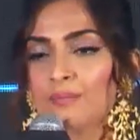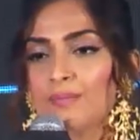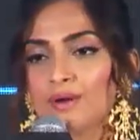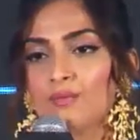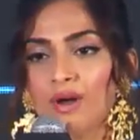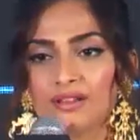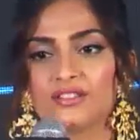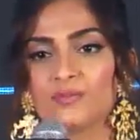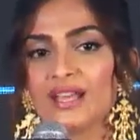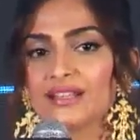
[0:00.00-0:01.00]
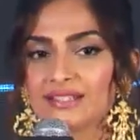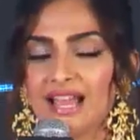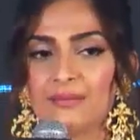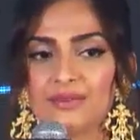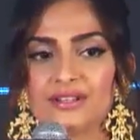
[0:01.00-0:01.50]
but wants to be as
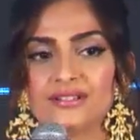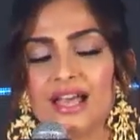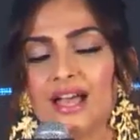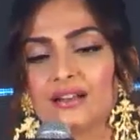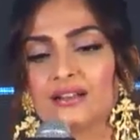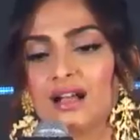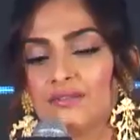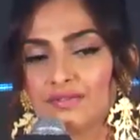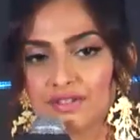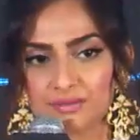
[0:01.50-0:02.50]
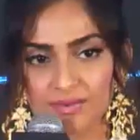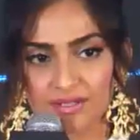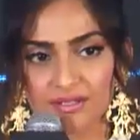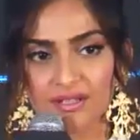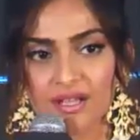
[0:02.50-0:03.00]
glamorous and comfortable.